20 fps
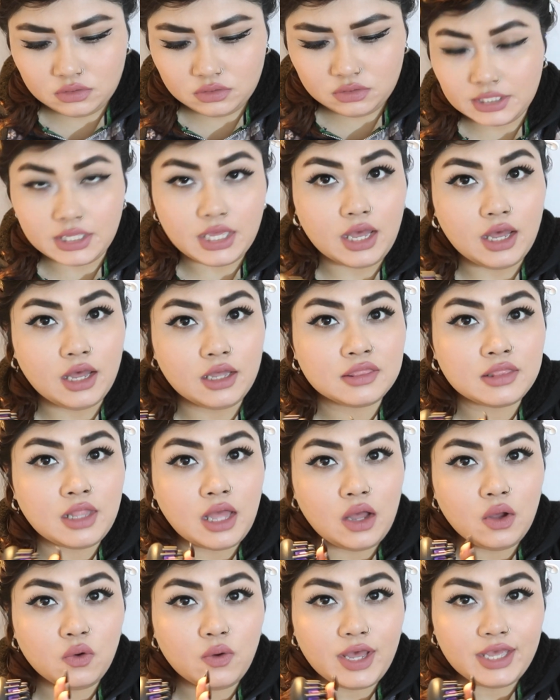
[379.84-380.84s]
Yeah,
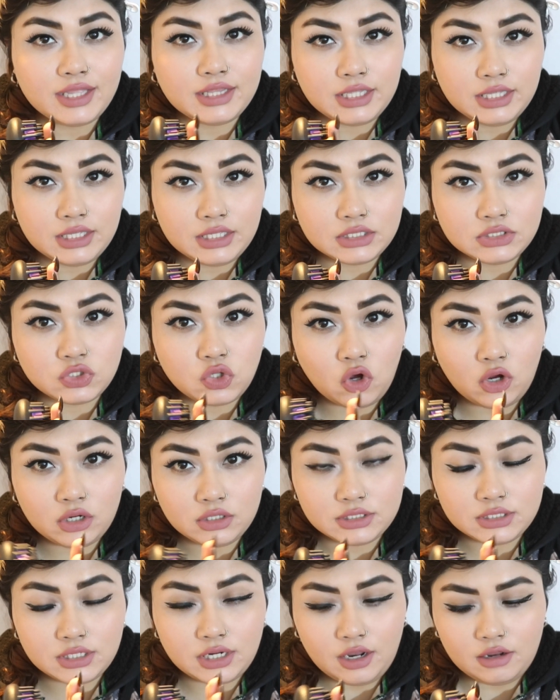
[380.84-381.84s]
now I think it's
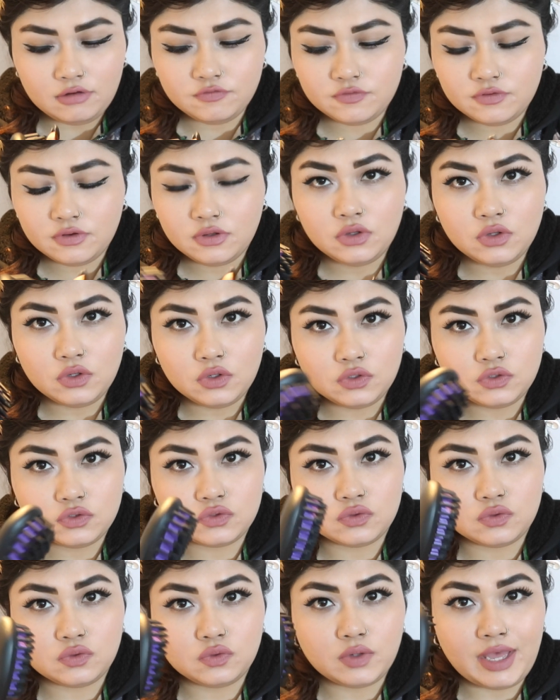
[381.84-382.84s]
hot enough,
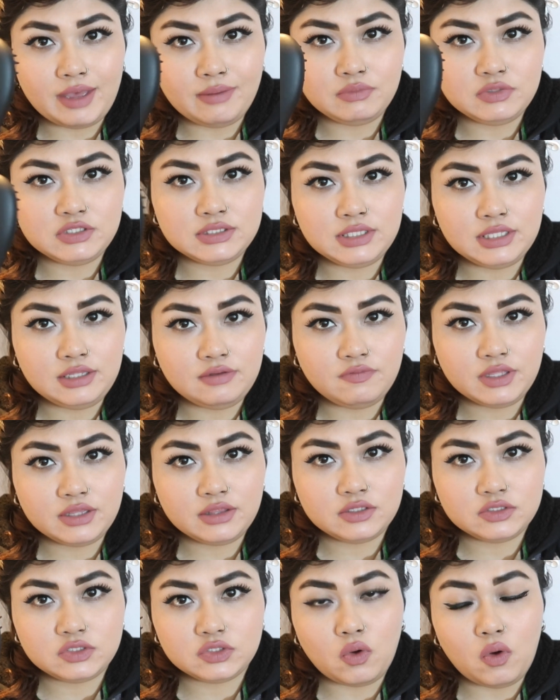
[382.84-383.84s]
so I'm just leaving
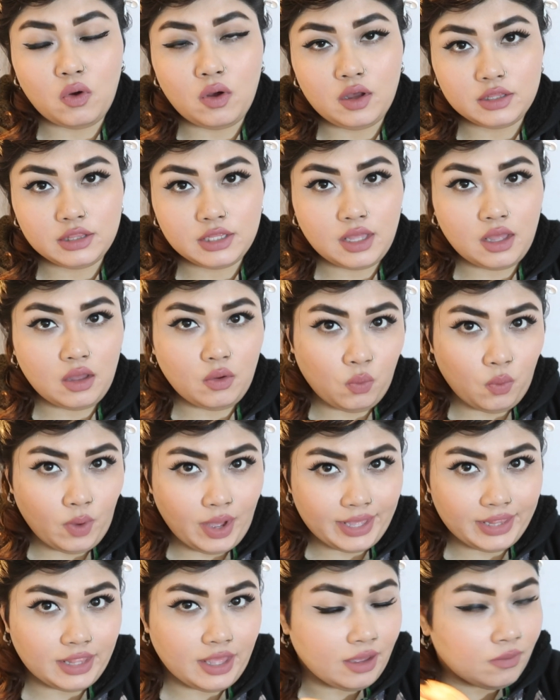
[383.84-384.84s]
this on
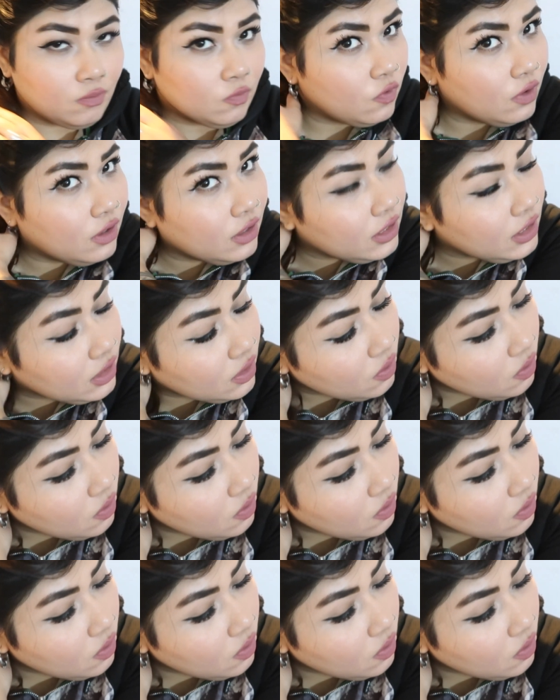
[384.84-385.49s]
while I'm working